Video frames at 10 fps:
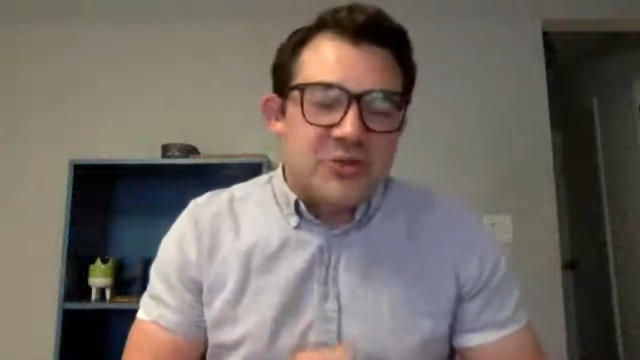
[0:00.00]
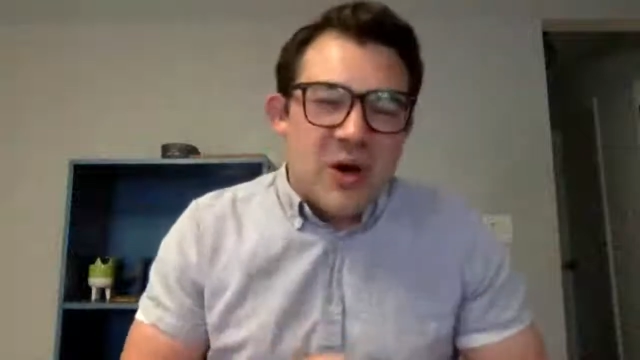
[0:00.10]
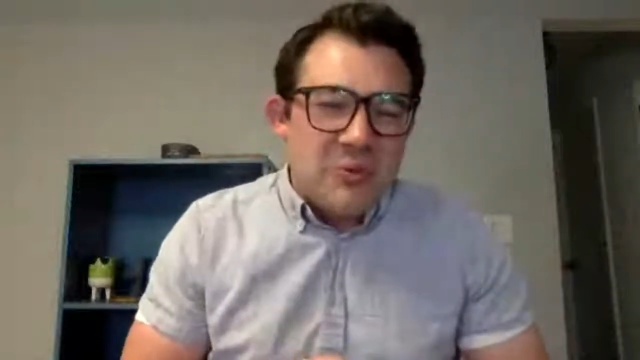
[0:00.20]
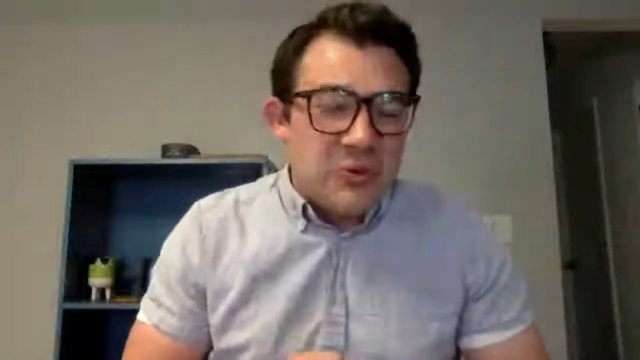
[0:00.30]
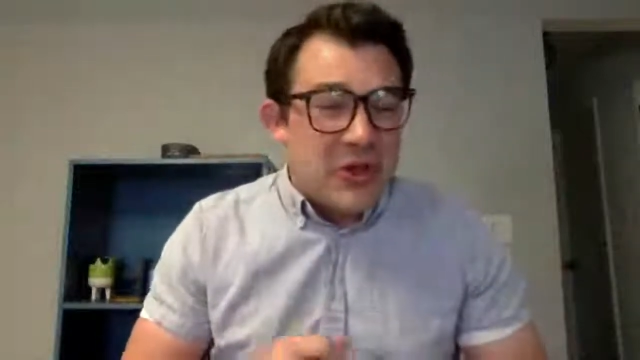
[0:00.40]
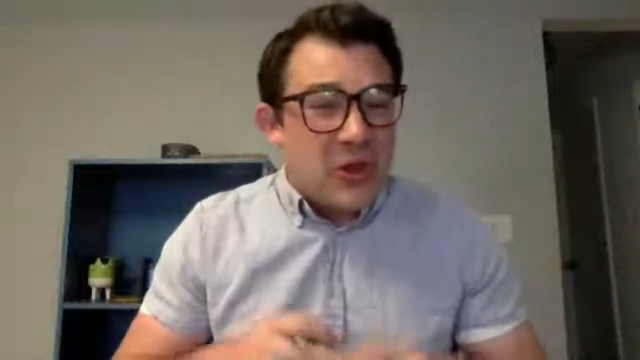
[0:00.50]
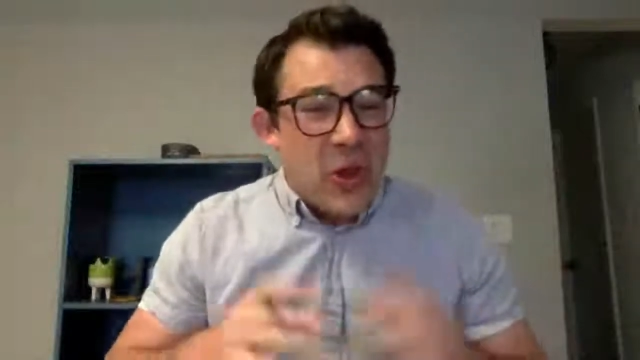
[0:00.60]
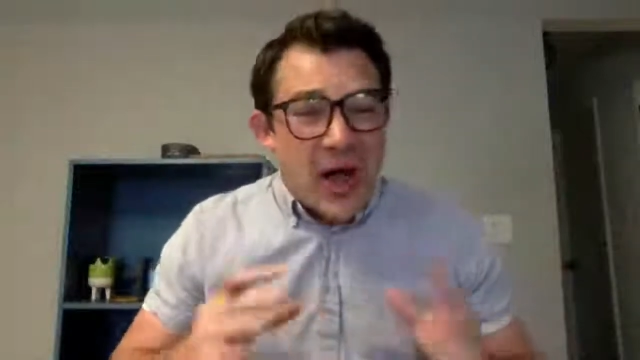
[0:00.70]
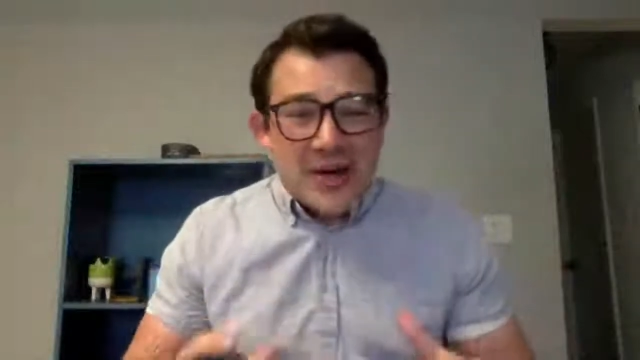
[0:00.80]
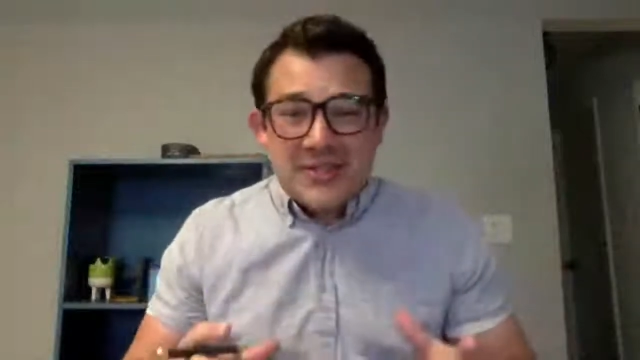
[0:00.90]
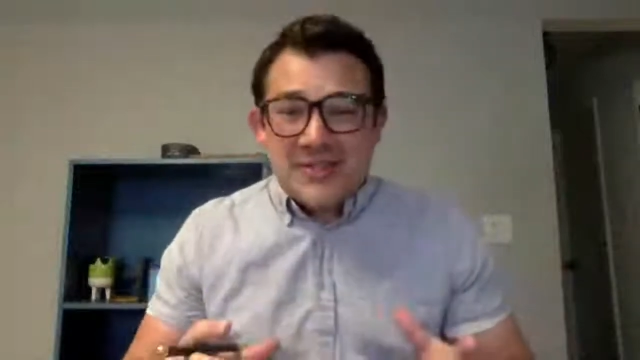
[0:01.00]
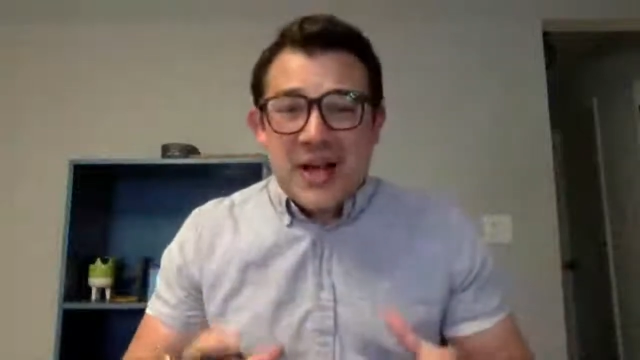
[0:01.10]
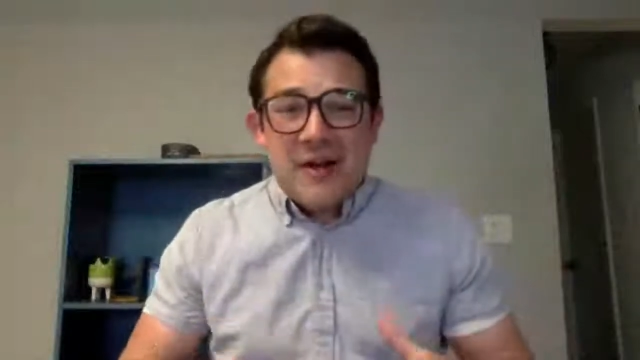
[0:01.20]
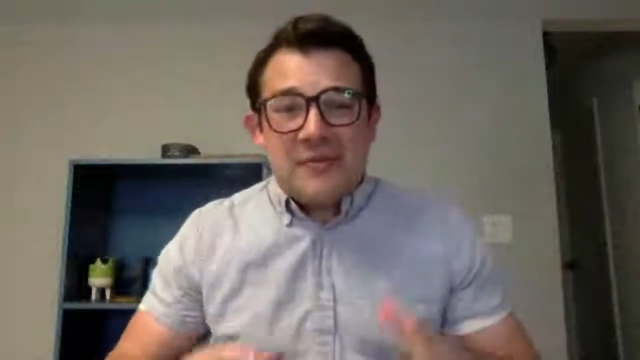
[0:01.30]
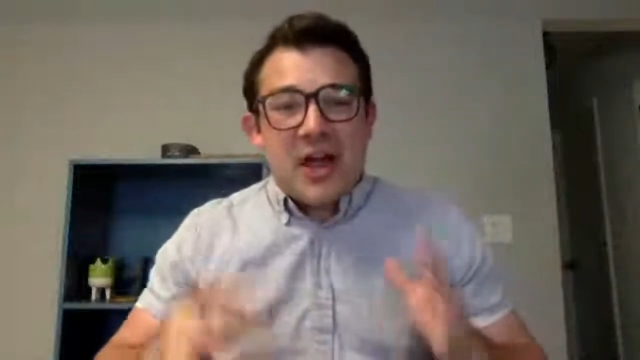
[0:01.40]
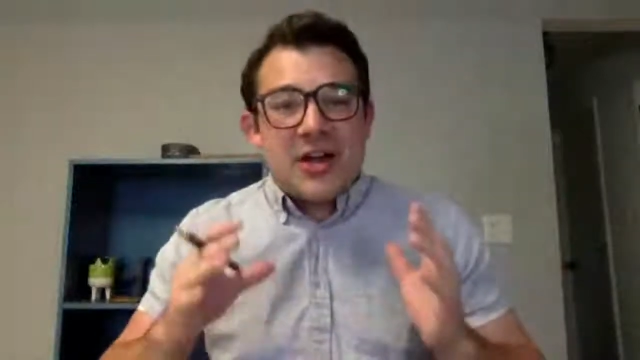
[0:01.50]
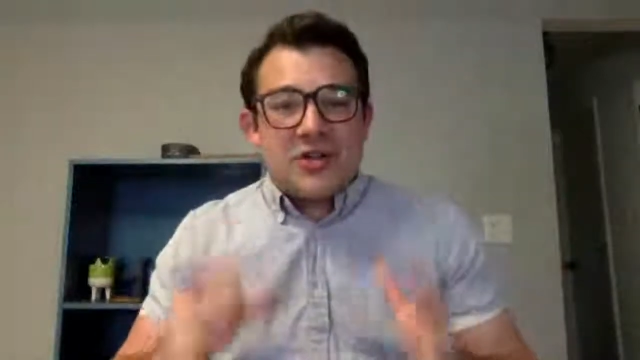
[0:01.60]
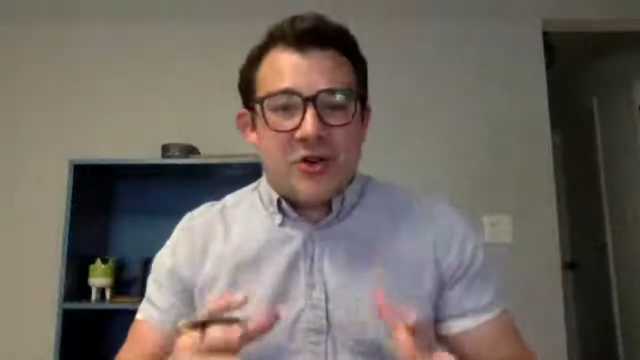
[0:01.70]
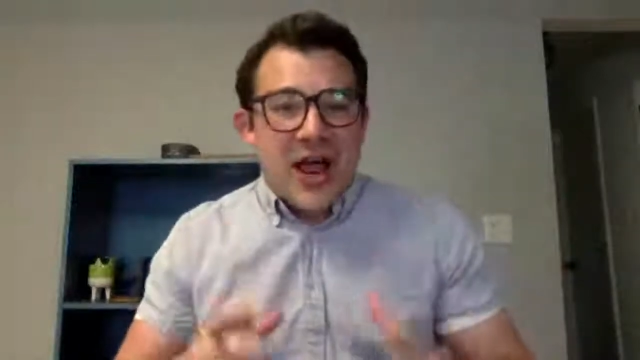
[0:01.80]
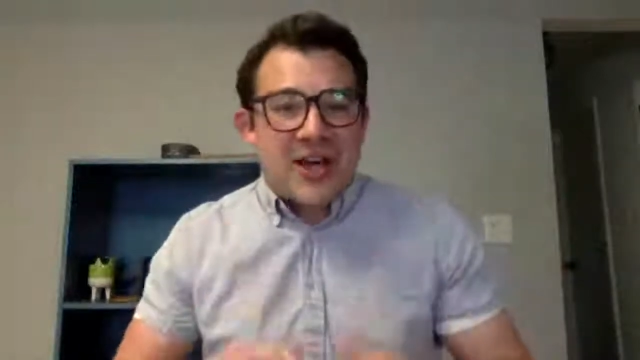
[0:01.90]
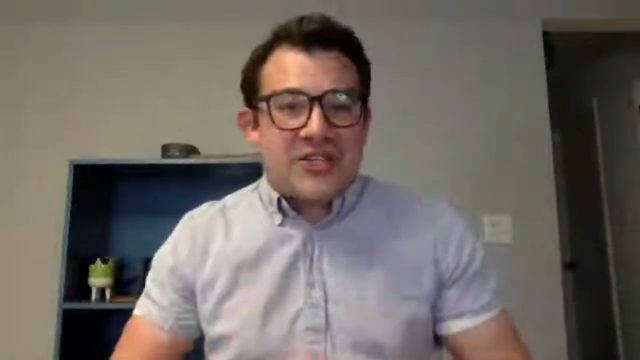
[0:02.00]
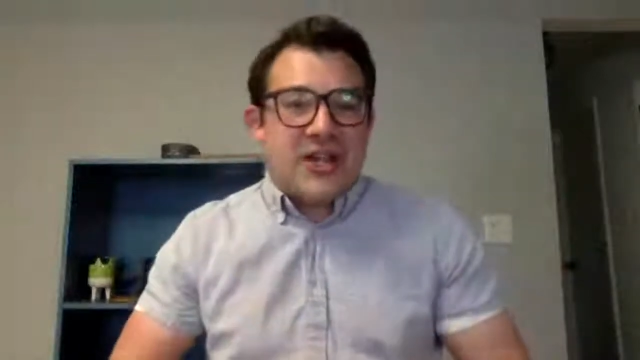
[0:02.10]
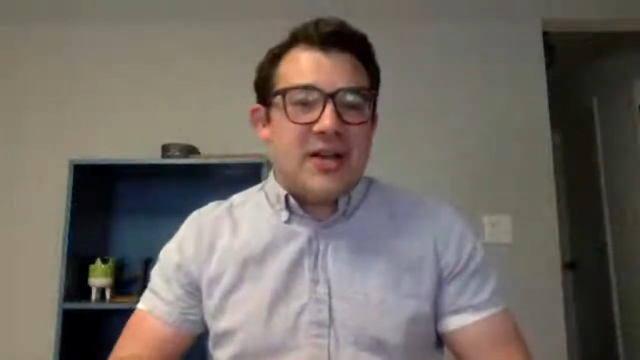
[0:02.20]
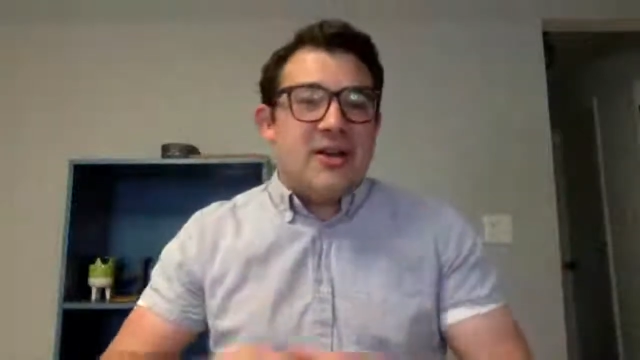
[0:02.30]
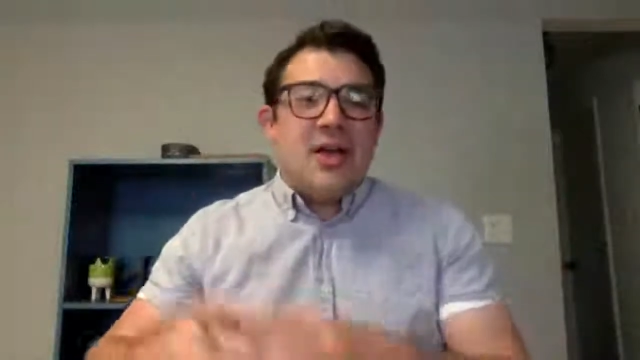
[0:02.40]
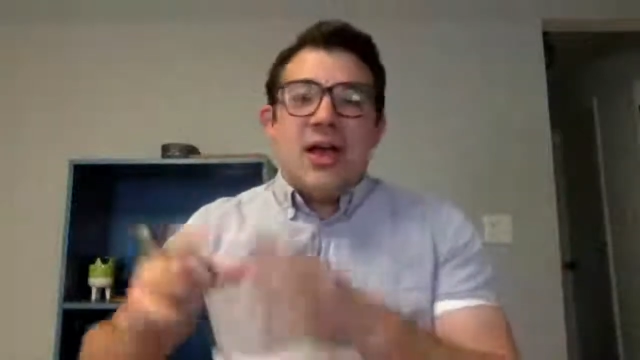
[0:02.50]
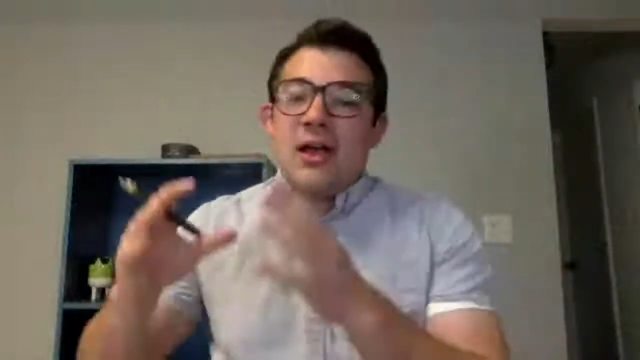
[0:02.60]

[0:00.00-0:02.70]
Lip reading: swamped with a lot of stuff, a lot of traction,